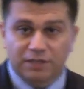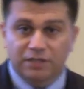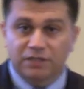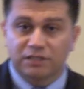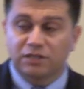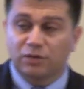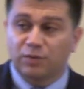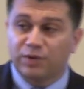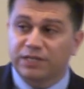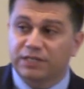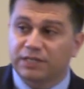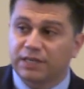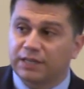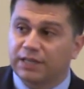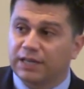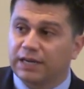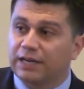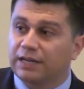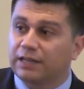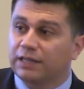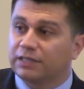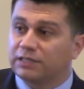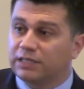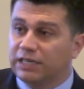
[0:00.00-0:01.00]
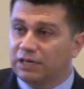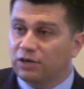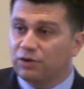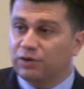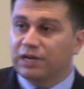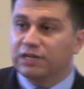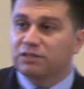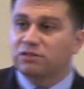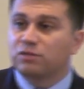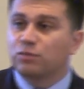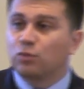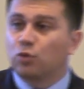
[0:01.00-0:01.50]
So we said that Latino
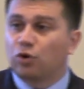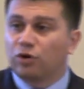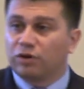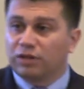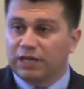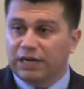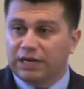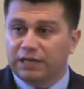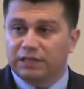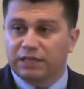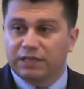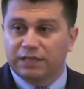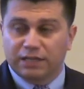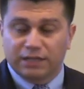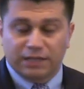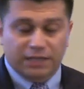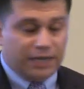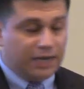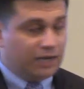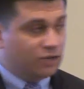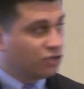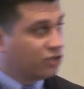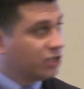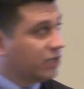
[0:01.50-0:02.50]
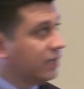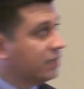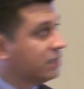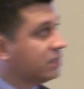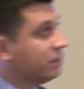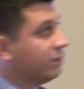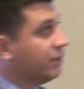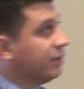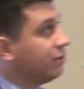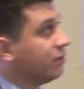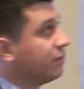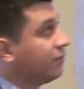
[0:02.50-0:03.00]
kids are more likely than the Asian kids
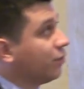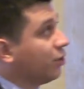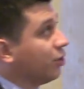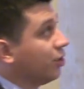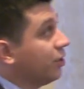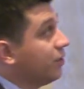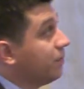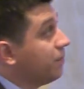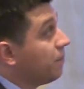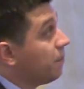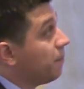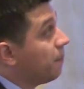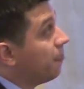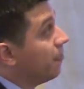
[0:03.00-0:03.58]
to be referred.